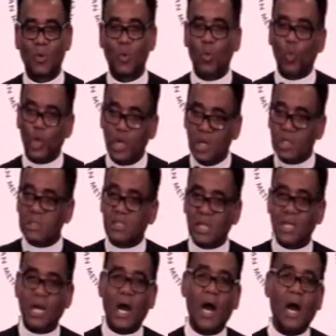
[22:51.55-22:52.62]
we look to
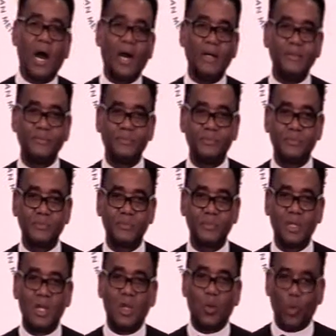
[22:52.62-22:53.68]
God,
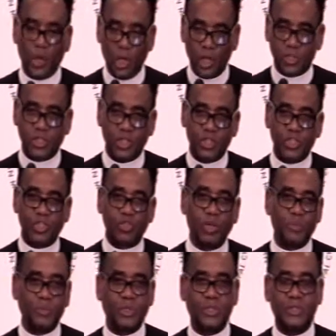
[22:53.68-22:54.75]
we look to the
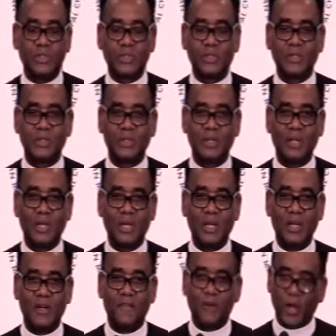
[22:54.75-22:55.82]
scriptures,
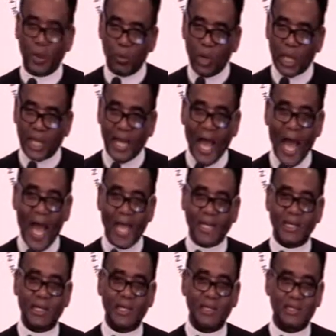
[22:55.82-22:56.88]
for it will guide
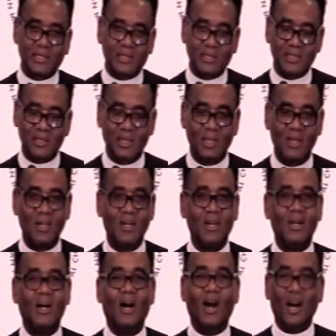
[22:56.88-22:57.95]
us
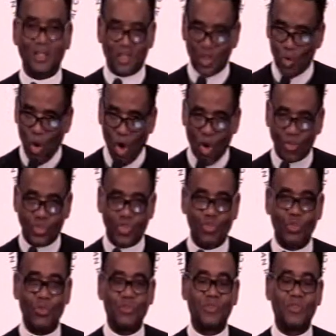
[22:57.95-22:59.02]
unto all
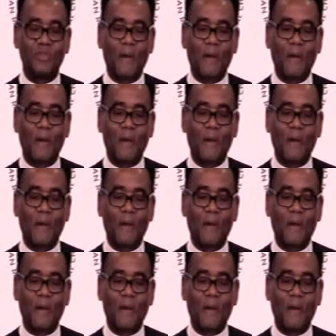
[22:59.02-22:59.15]
truth.